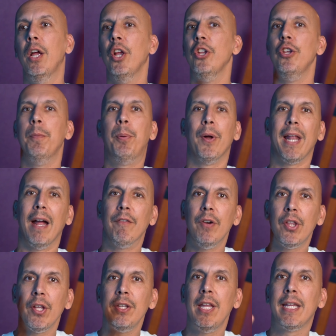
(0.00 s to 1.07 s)
You put
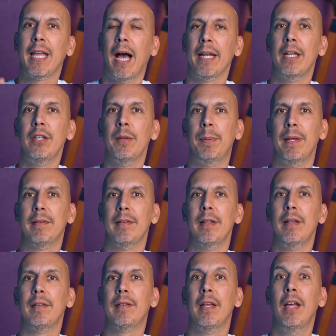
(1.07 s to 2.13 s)
everything you can in your
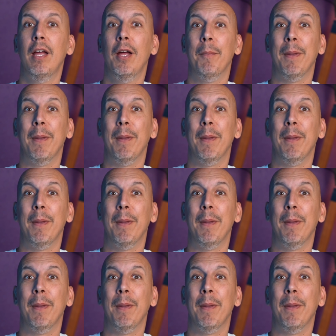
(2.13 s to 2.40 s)
business